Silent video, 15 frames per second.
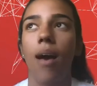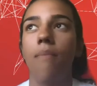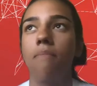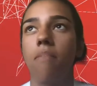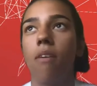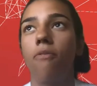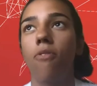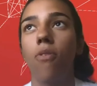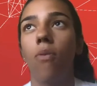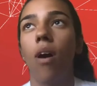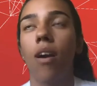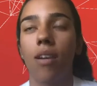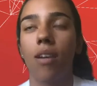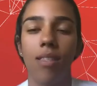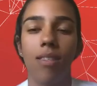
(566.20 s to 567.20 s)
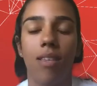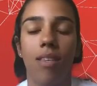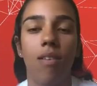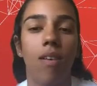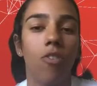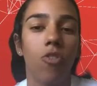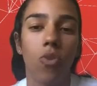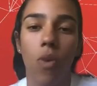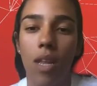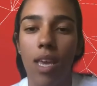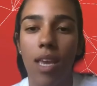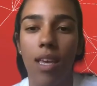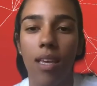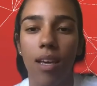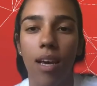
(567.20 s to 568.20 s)
if you are considering
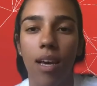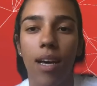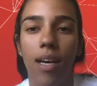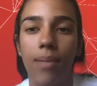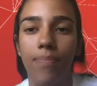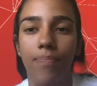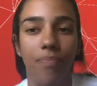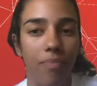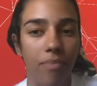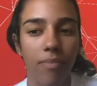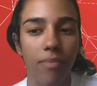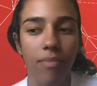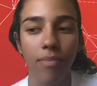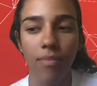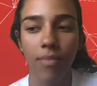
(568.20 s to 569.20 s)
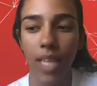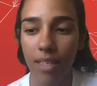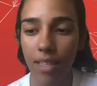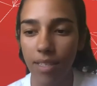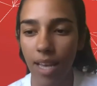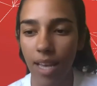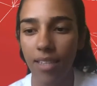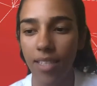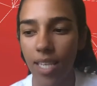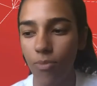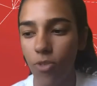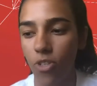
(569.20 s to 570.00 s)
joining a design team,